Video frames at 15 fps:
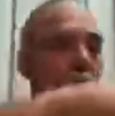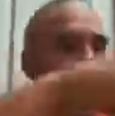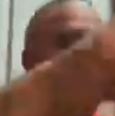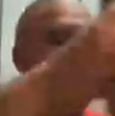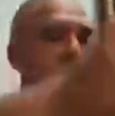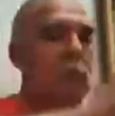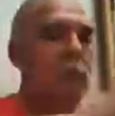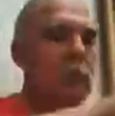like
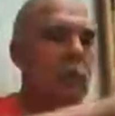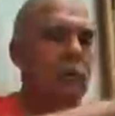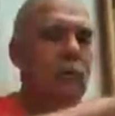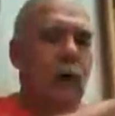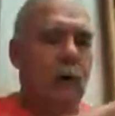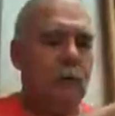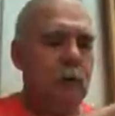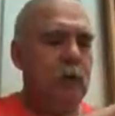5 or
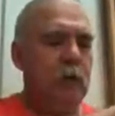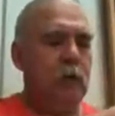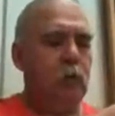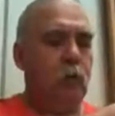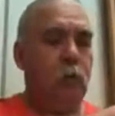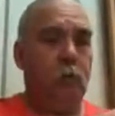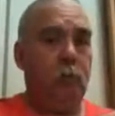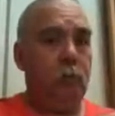6, were
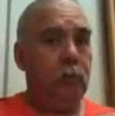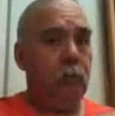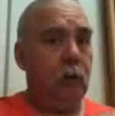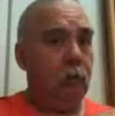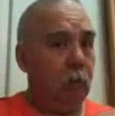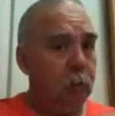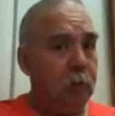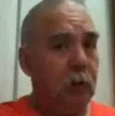
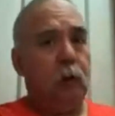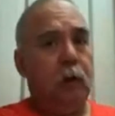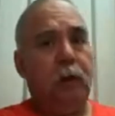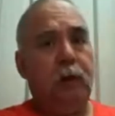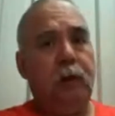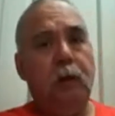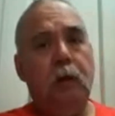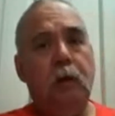replaced with
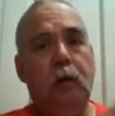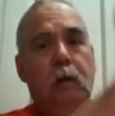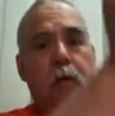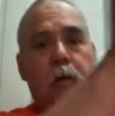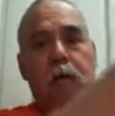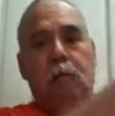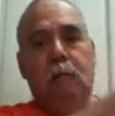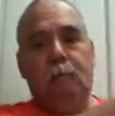
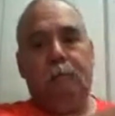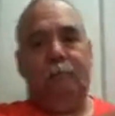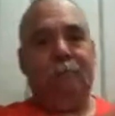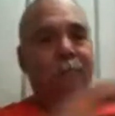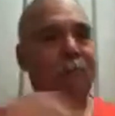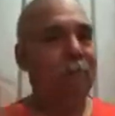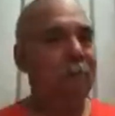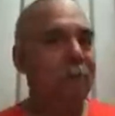
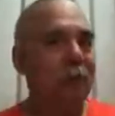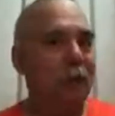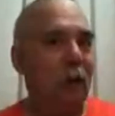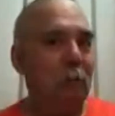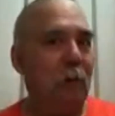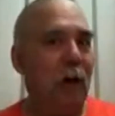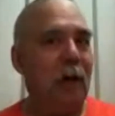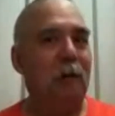
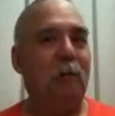compatible